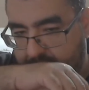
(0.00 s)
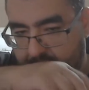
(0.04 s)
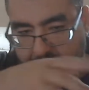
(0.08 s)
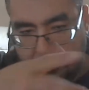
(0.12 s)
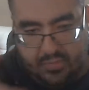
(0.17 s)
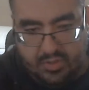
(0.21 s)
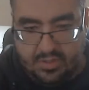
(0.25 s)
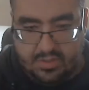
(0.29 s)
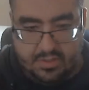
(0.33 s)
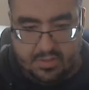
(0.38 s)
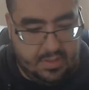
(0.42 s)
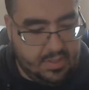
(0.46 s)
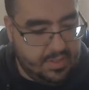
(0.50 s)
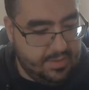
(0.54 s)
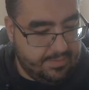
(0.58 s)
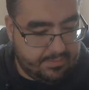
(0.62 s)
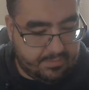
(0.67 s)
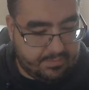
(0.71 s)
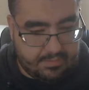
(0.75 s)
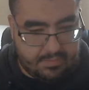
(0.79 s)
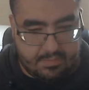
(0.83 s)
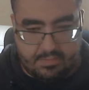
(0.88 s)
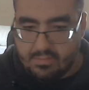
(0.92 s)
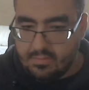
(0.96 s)
just like
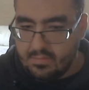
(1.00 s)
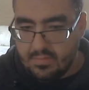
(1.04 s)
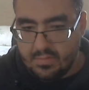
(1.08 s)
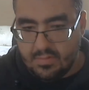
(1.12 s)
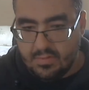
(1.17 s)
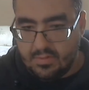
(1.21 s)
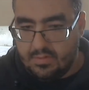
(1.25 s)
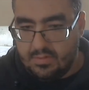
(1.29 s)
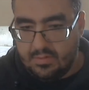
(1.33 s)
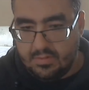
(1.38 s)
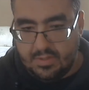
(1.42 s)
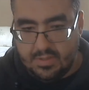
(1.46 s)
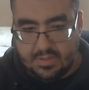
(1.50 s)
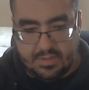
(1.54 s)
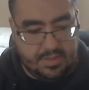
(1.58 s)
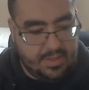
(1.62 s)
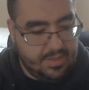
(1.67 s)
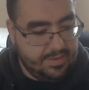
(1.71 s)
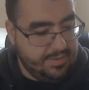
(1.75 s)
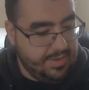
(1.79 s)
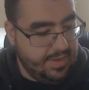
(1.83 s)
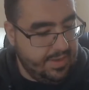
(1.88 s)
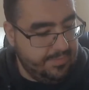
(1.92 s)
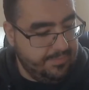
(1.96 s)

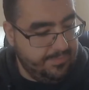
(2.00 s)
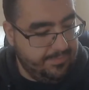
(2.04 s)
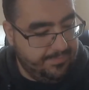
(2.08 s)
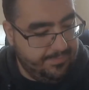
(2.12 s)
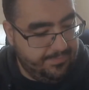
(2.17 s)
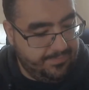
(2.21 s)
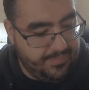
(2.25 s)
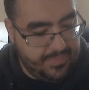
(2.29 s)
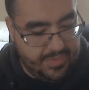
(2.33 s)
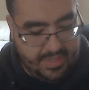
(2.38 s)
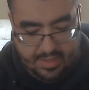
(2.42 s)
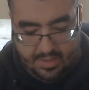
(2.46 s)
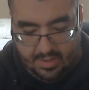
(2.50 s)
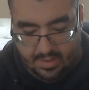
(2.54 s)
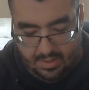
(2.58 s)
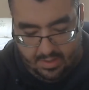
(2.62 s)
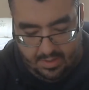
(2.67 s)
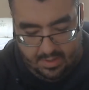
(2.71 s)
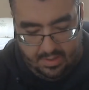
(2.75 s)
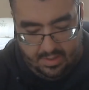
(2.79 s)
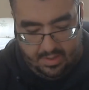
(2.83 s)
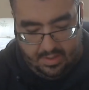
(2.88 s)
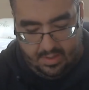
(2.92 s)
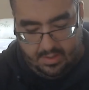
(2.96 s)
that.
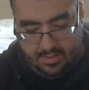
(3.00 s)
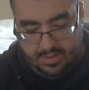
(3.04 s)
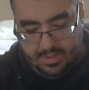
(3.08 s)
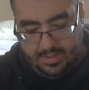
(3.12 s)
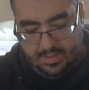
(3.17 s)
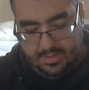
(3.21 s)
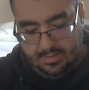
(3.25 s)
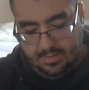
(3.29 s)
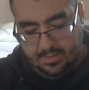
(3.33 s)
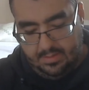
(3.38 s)
All right,